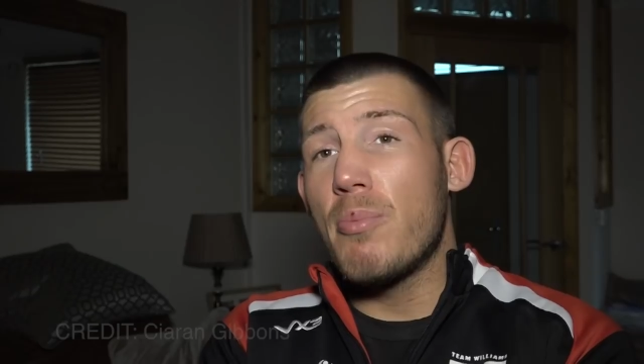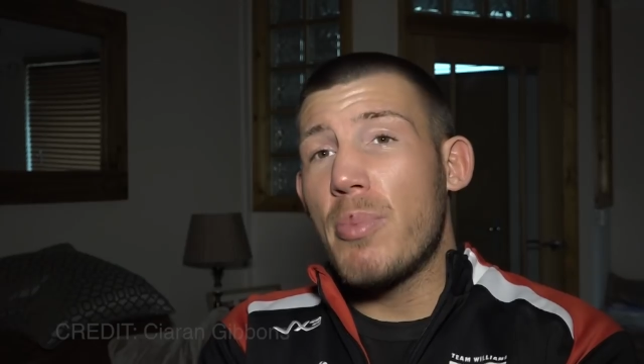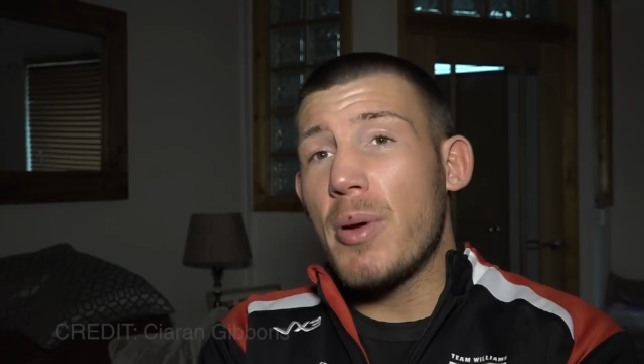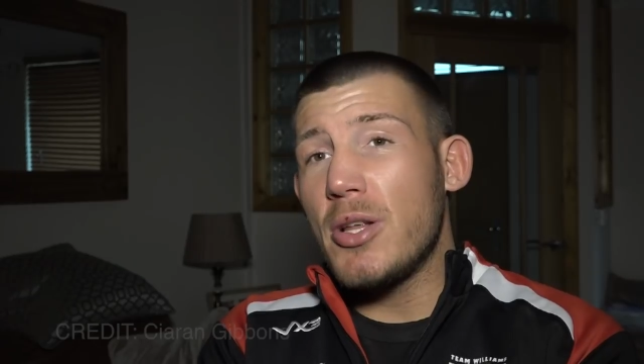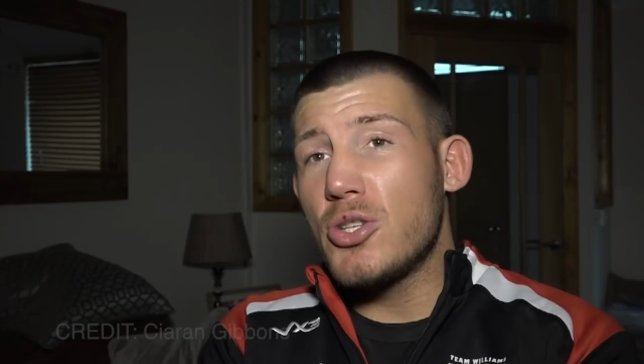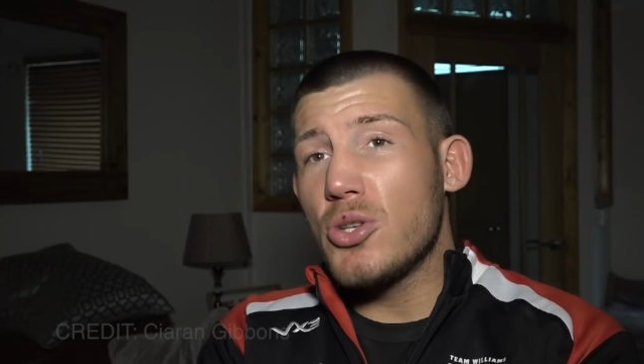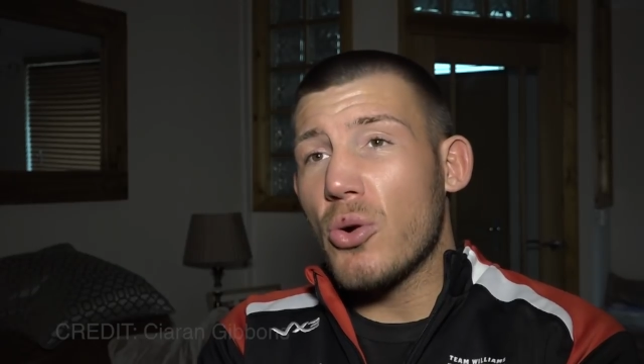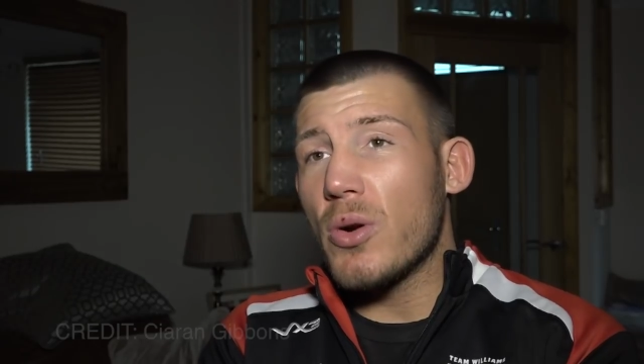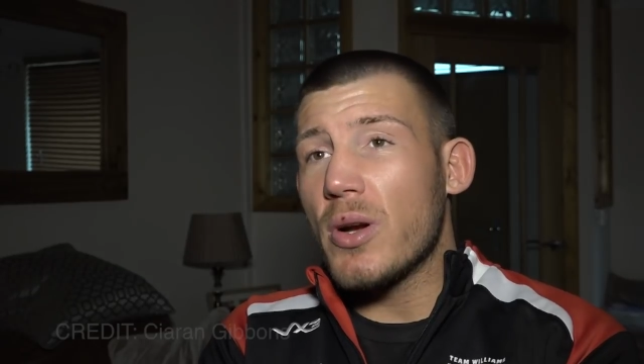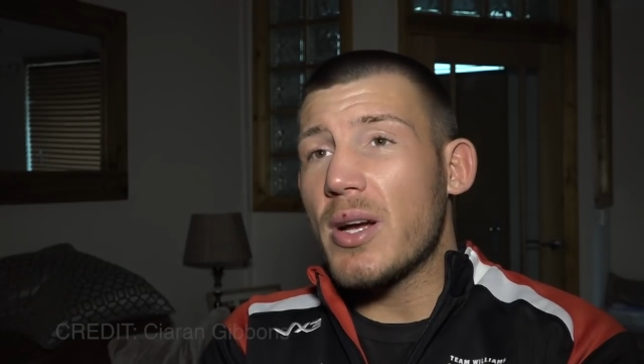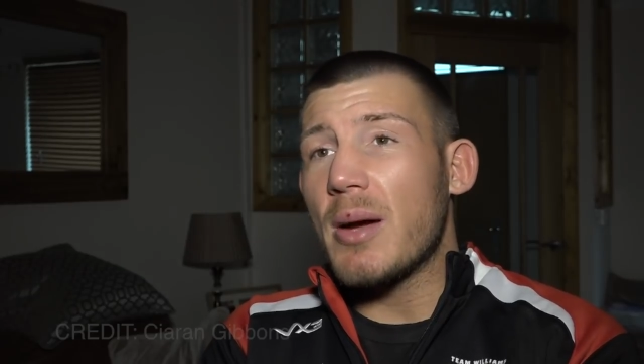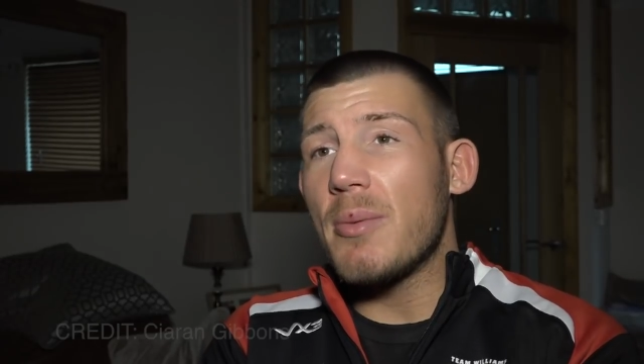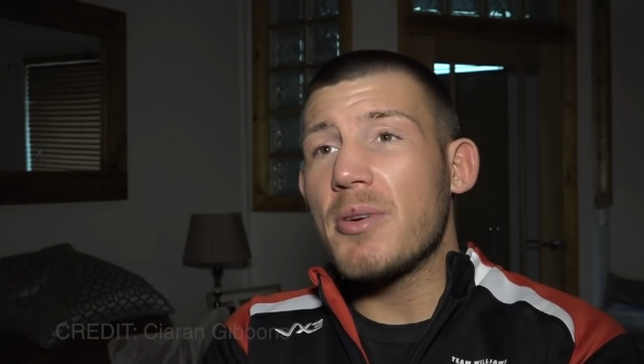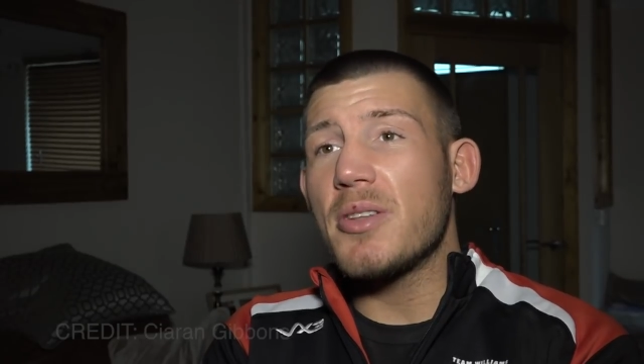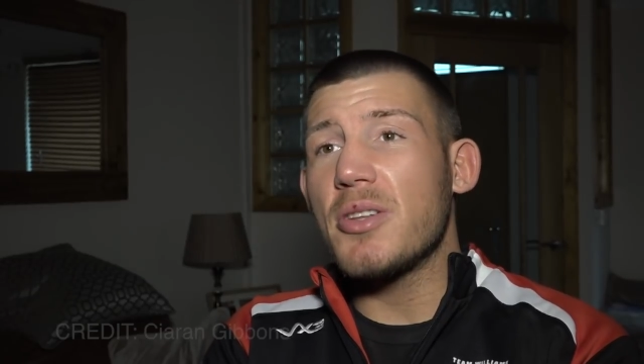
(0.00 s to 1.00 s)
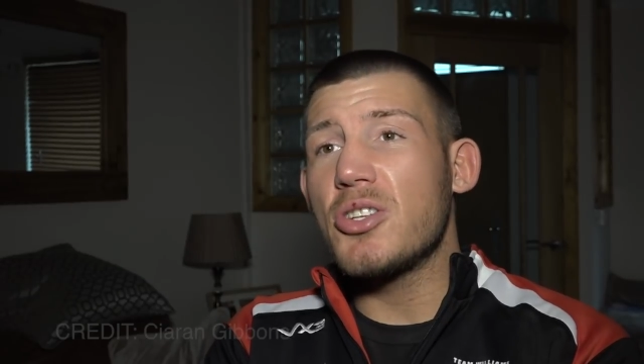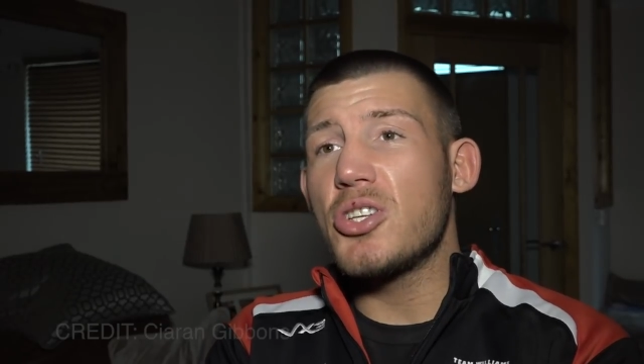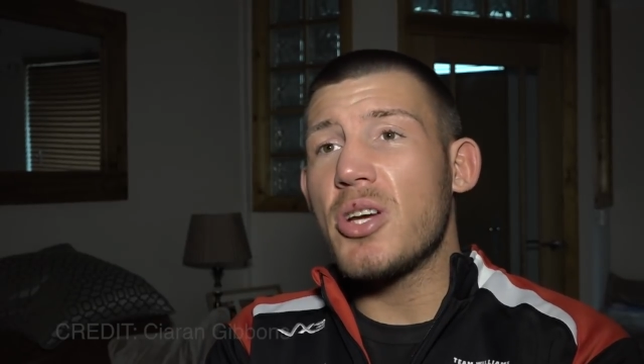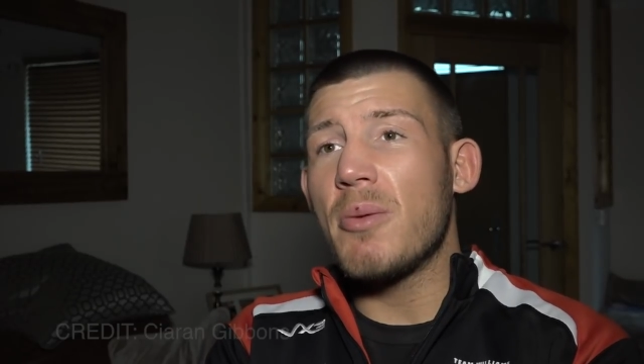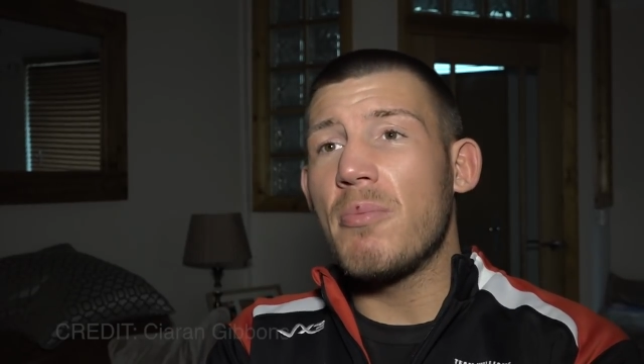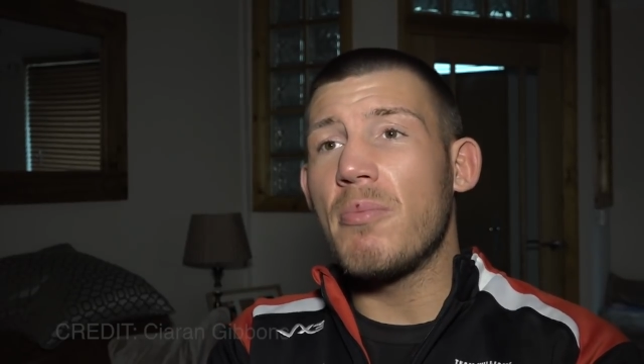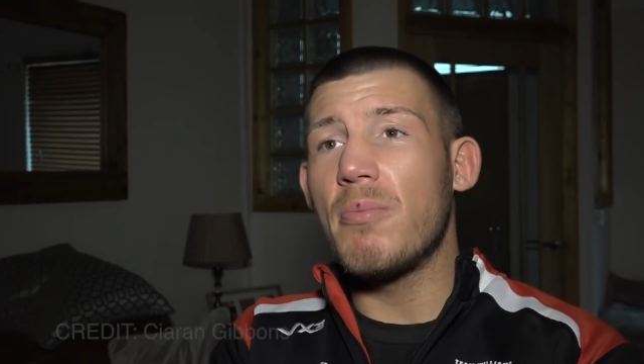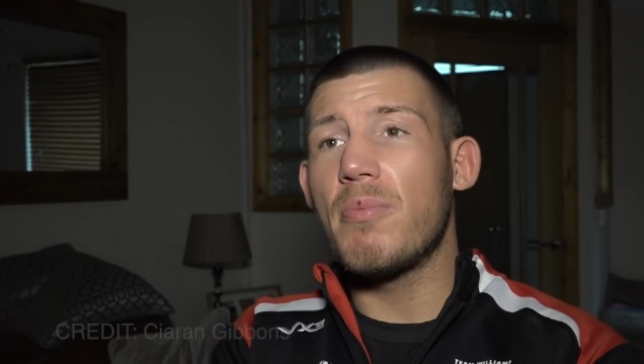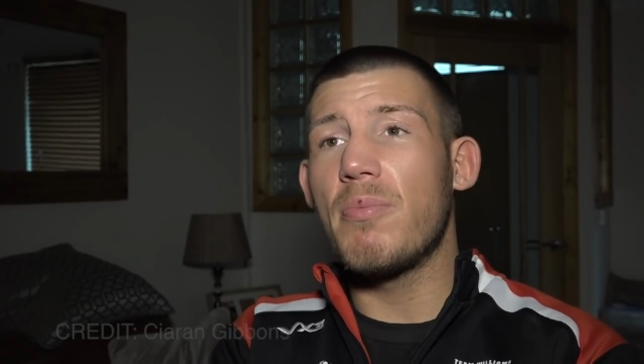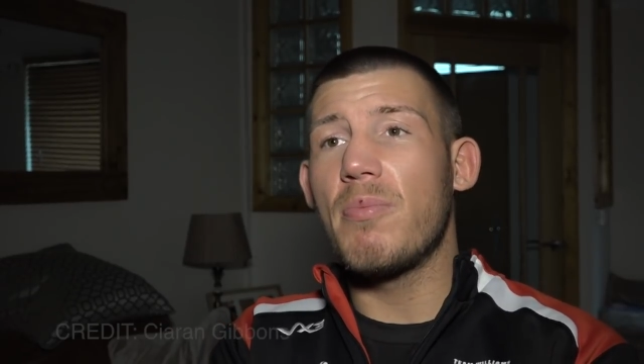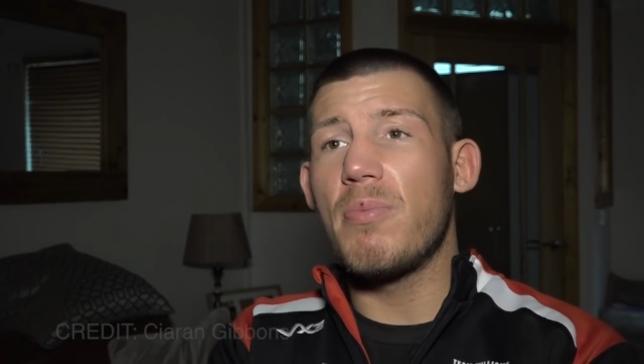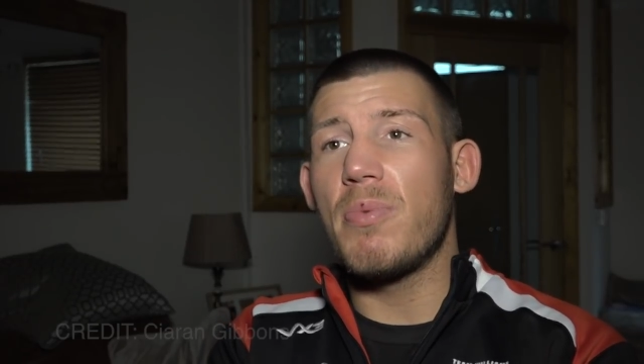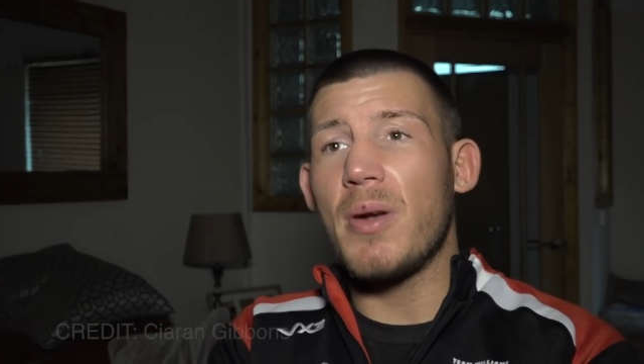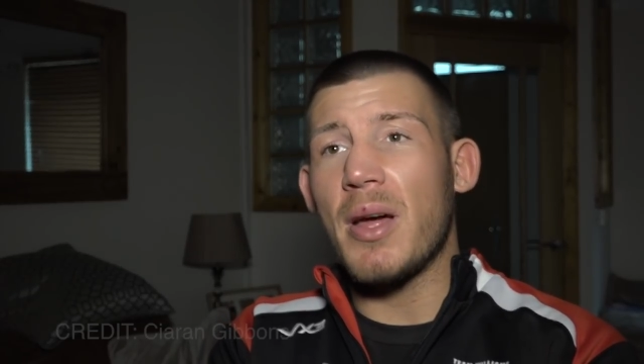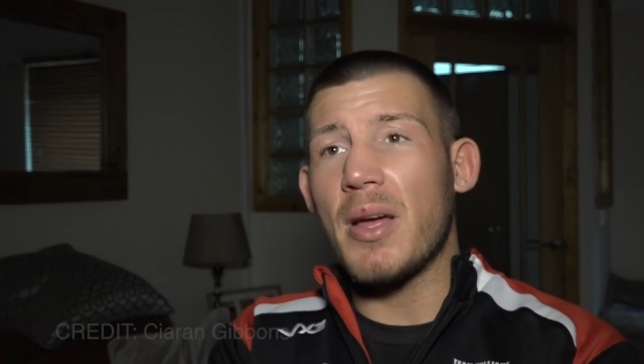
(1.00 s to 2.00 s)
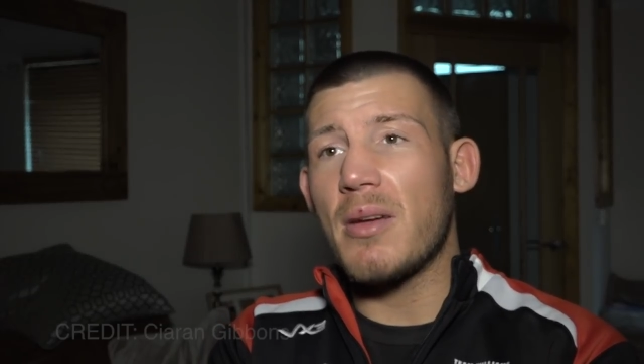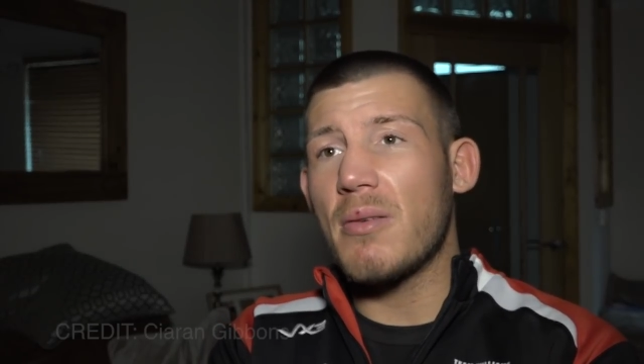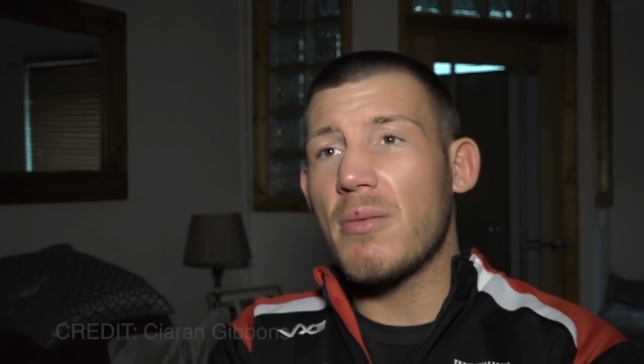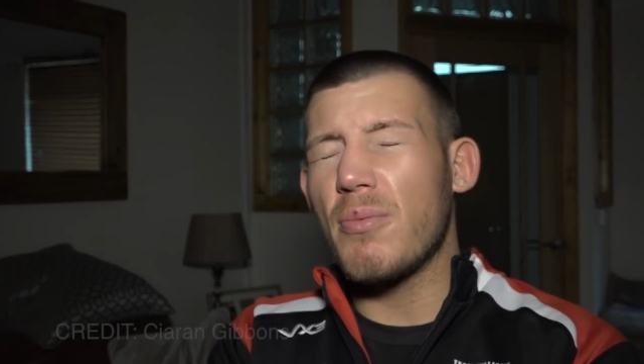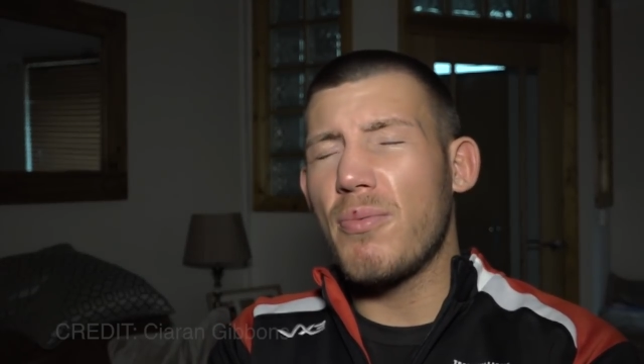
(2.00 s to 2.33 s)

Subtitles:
Billy Joe can come into the gym like